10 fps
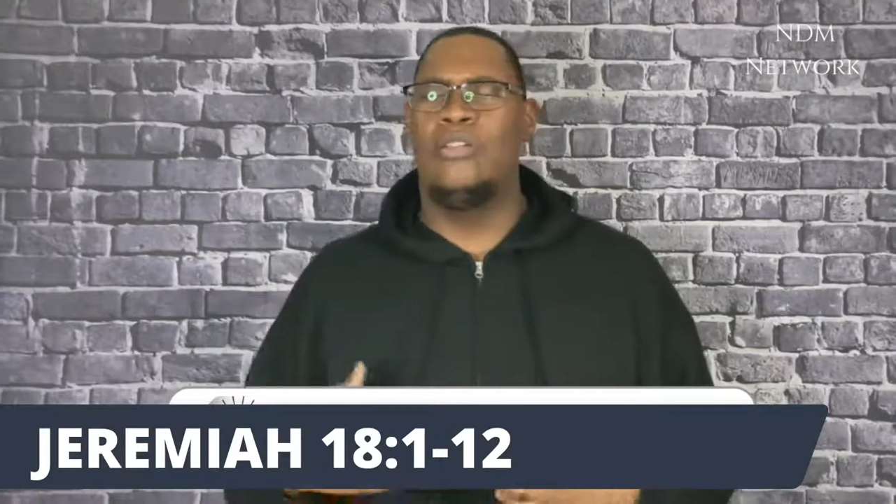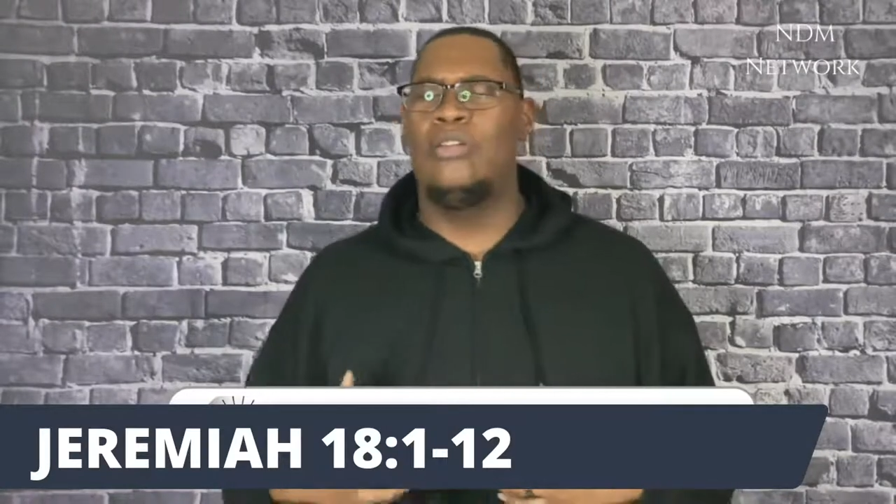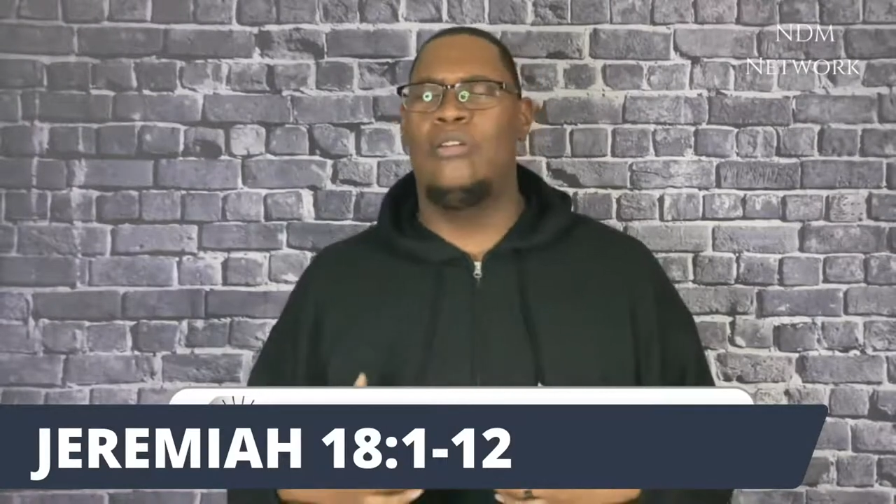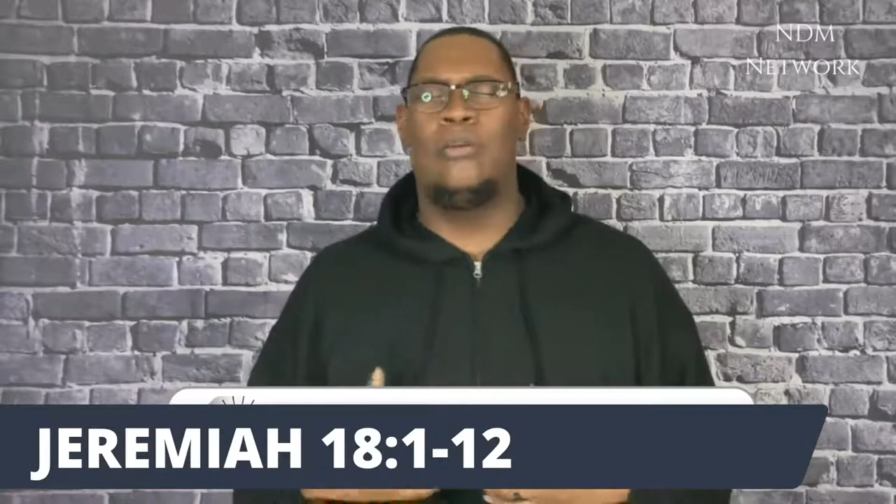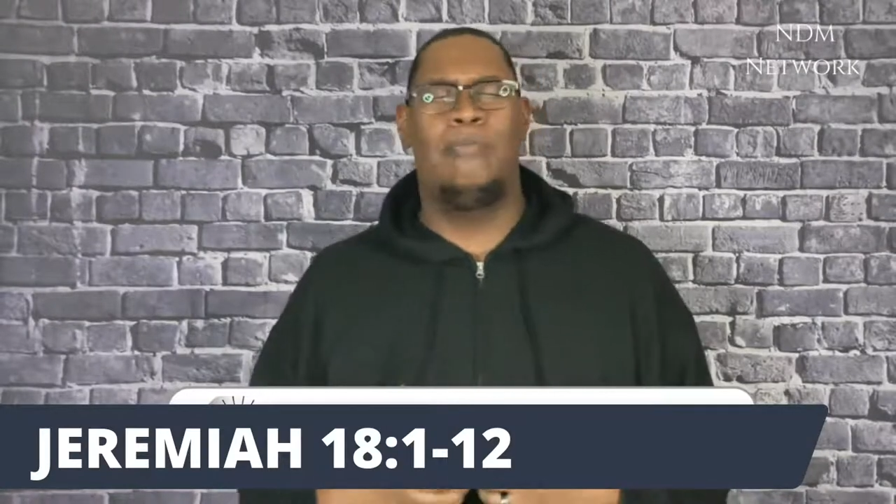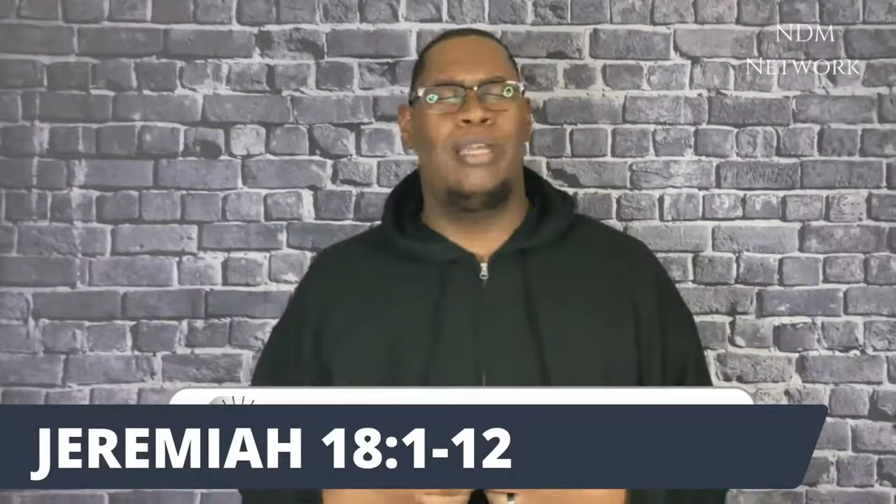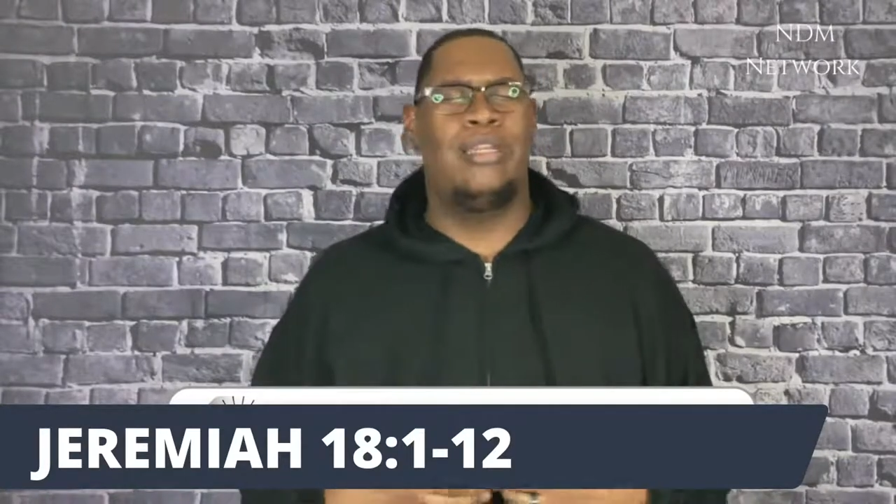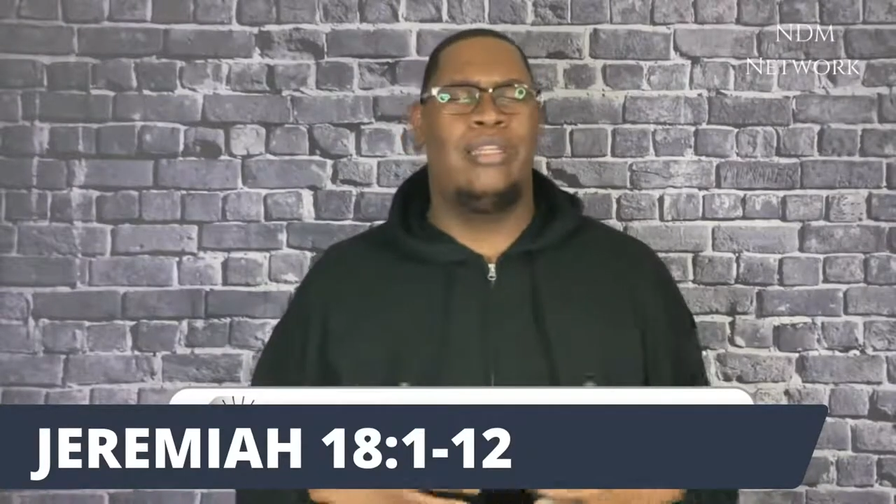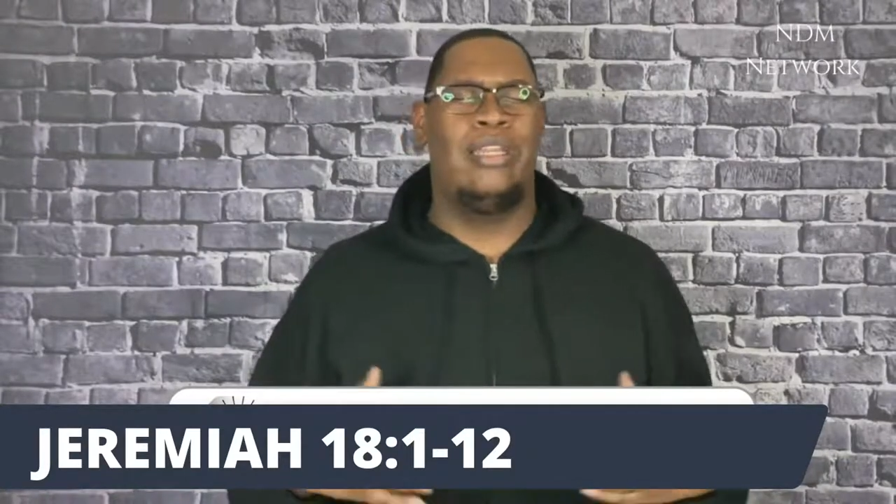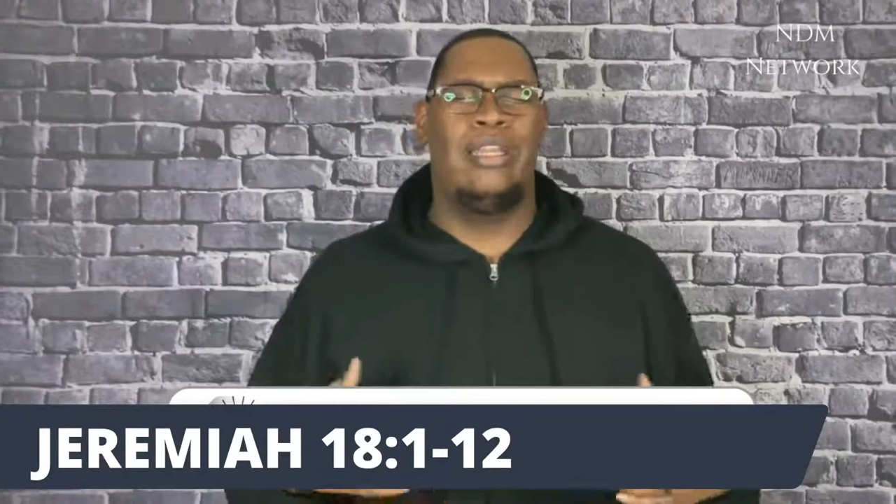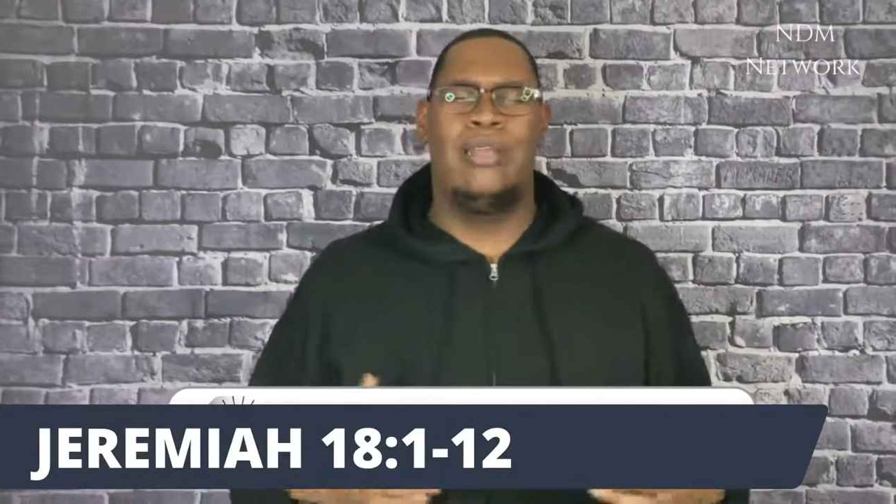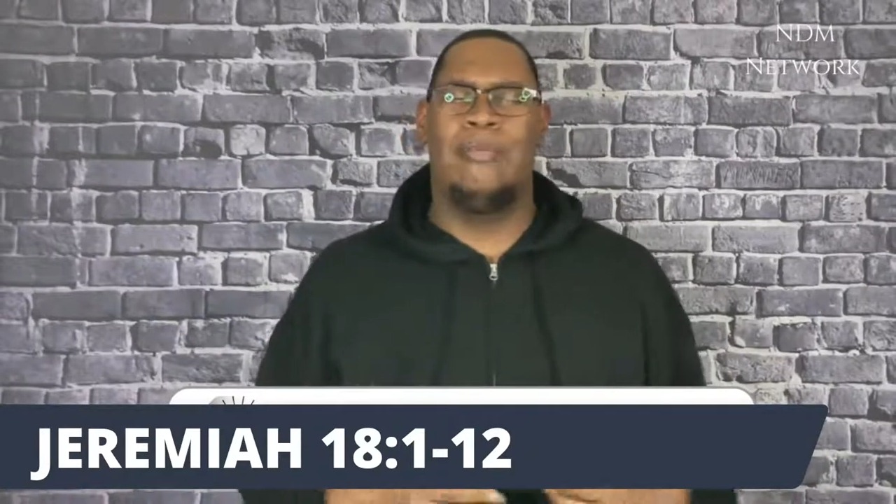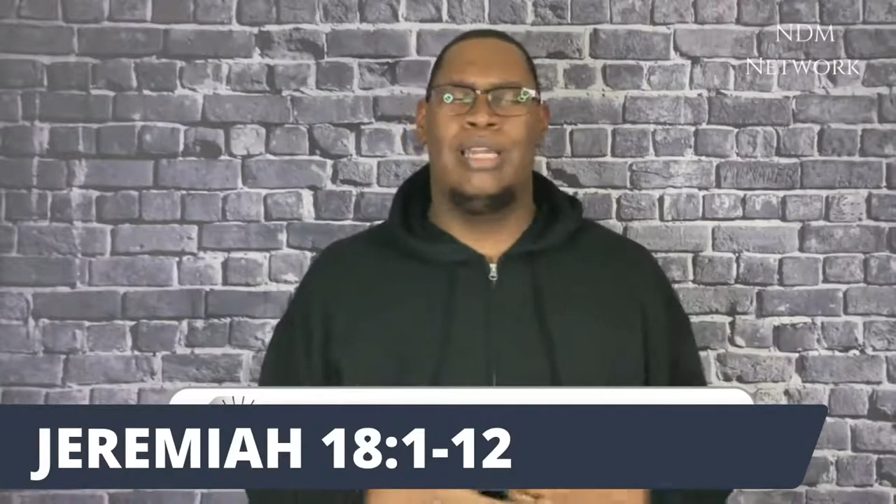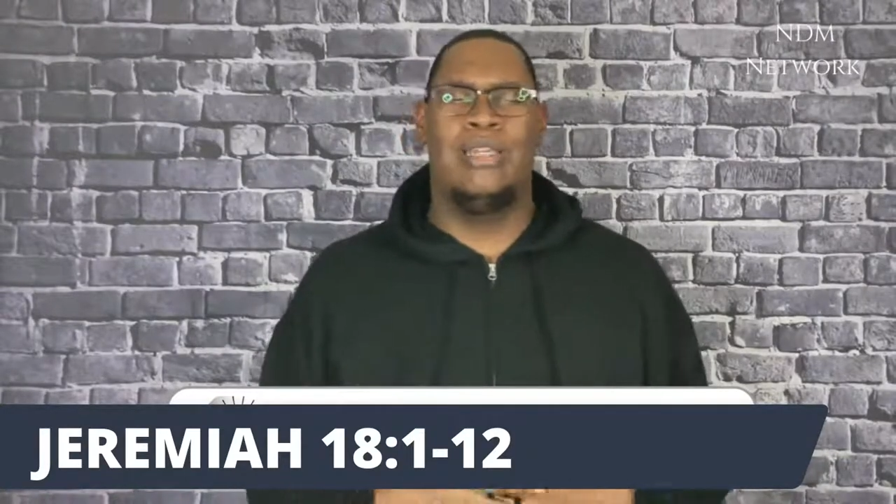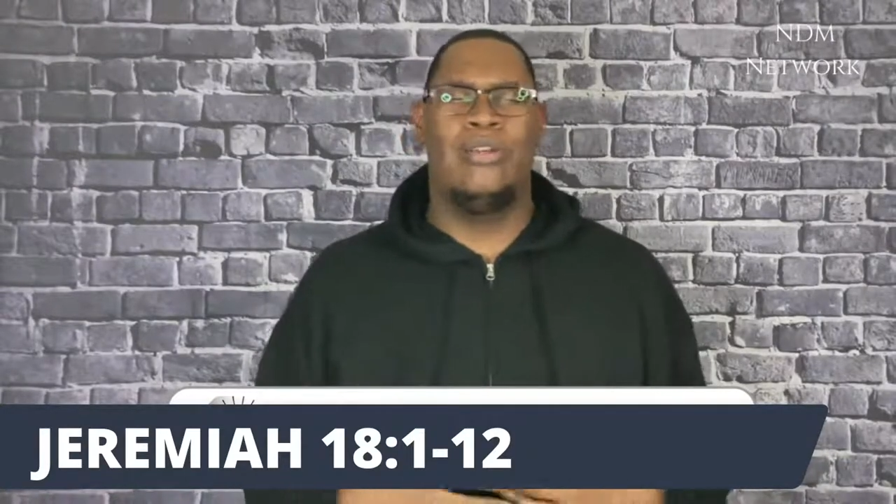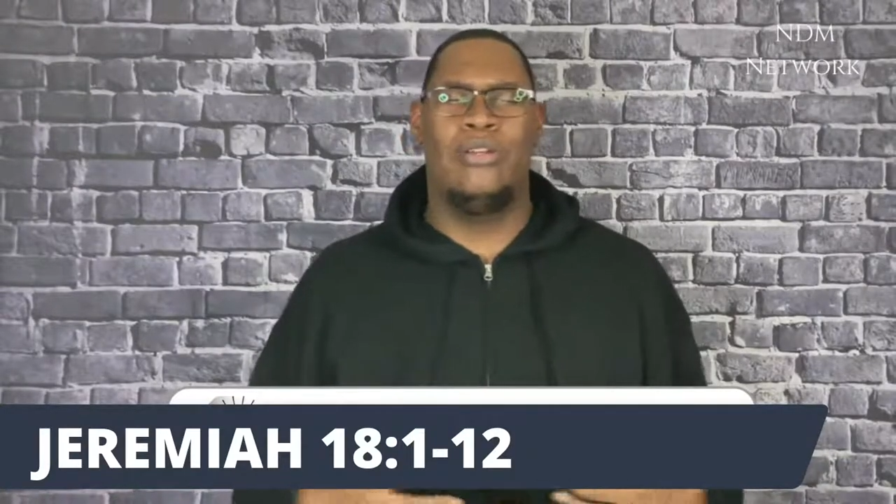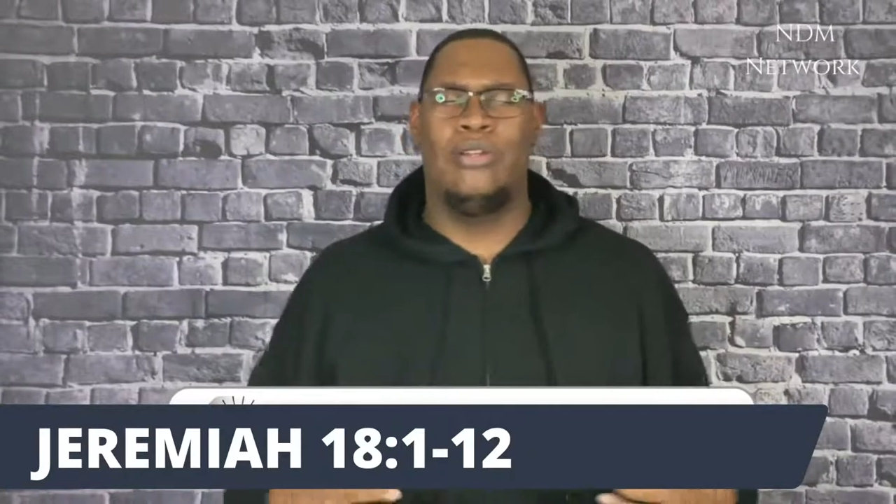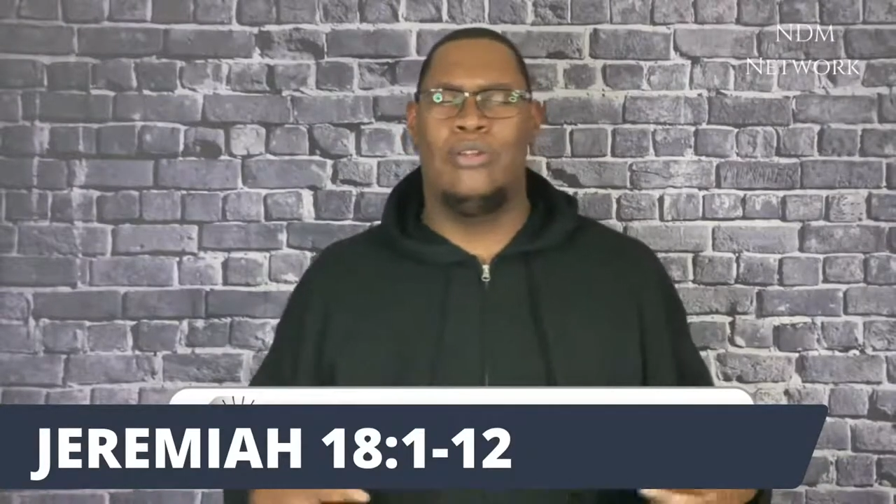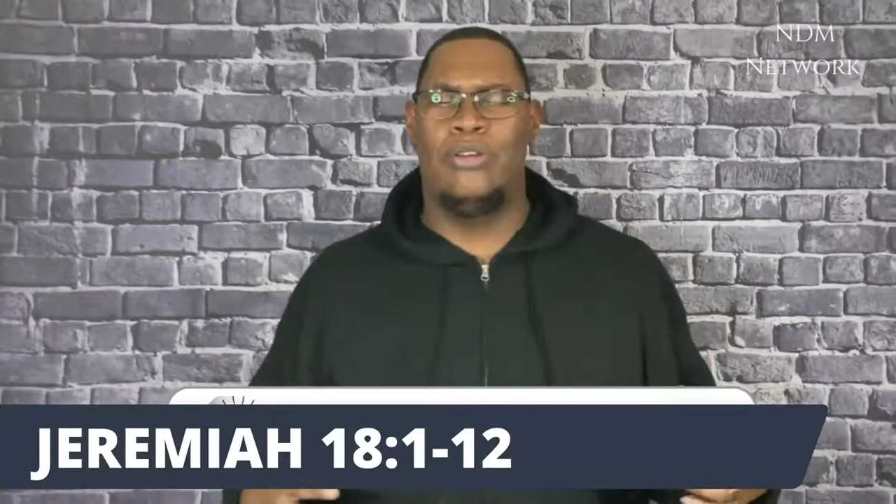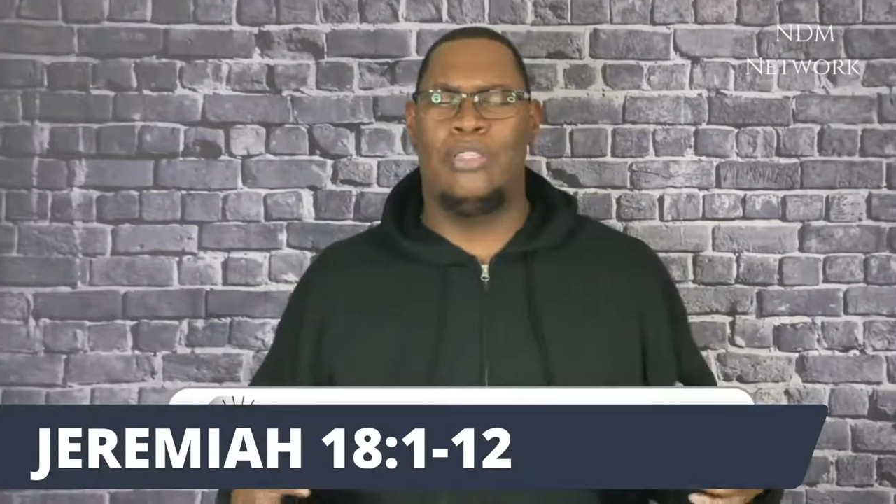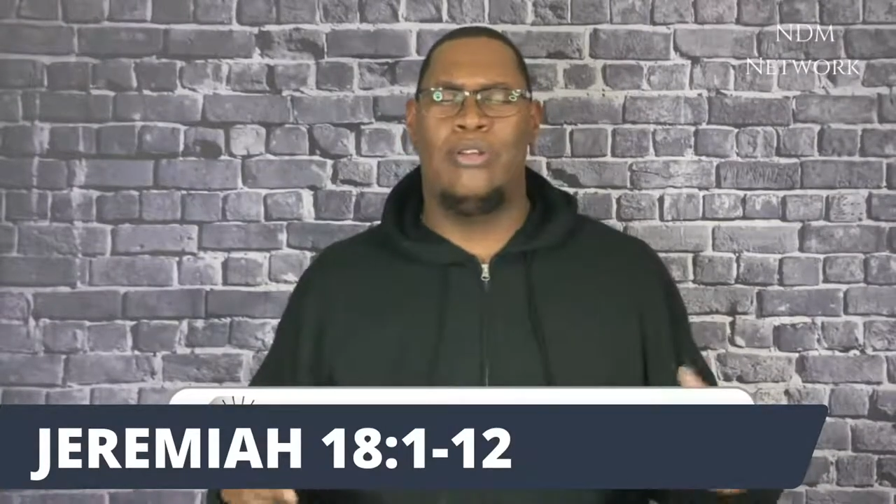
You know them better than anybody know them, Lord.